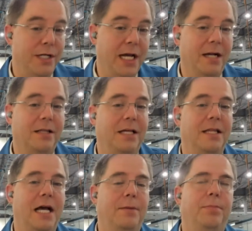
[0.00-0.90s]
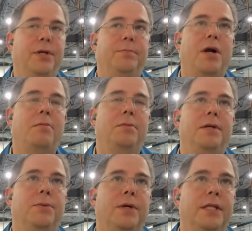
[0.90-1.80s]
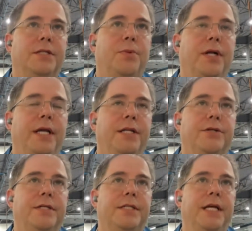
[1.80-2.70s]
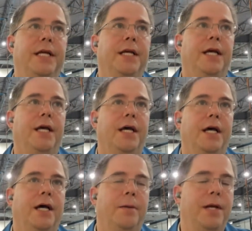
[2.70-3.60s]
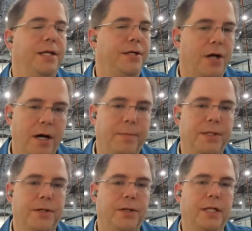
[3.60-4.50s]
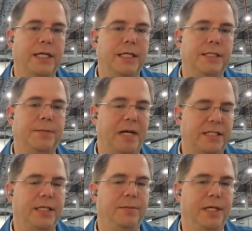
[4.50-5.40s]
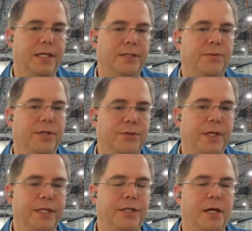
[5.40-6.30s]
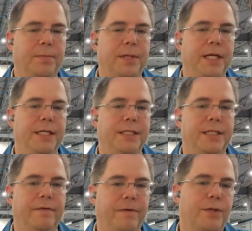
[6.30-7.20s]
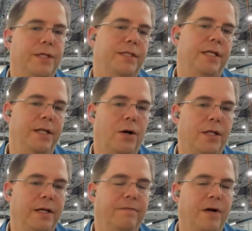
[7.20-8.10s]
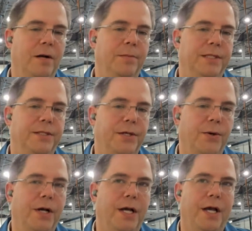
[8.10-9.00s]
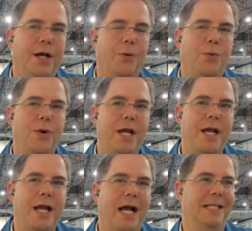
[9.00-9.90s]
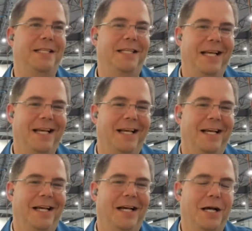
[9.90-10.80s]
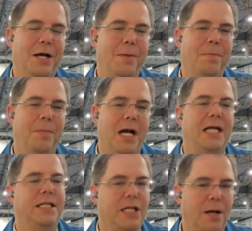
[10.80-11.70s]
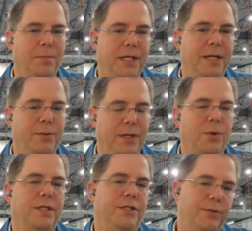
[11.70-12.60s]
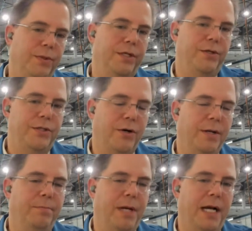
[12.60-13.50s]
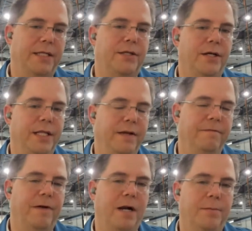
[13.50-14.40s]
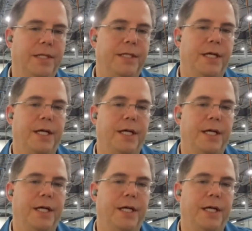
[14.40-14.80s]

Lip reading: tackling that, but probably one that's pretty interesting and topical is, especially because we're a Swedish company, is the focusing on the environment. So we, as a company, we want to reduce our impact on the environment.